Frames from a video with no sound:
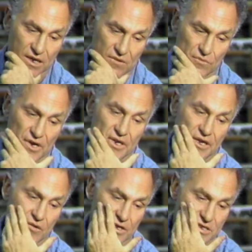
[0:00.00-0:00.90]
And right
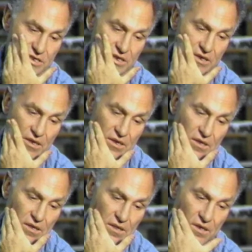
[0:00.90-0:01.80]
now I see
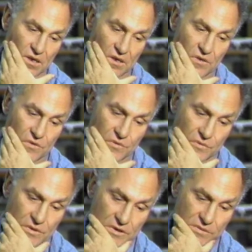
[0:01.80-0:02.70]
the
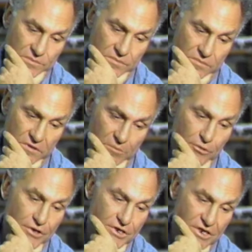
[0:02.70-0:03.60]
new um,
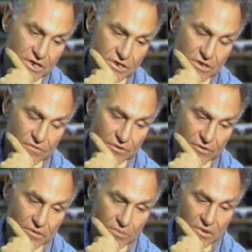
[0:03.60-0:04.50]
appreciation of
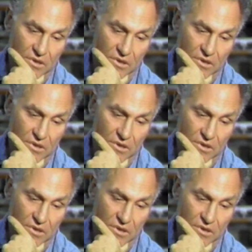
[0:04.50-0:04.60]
Europe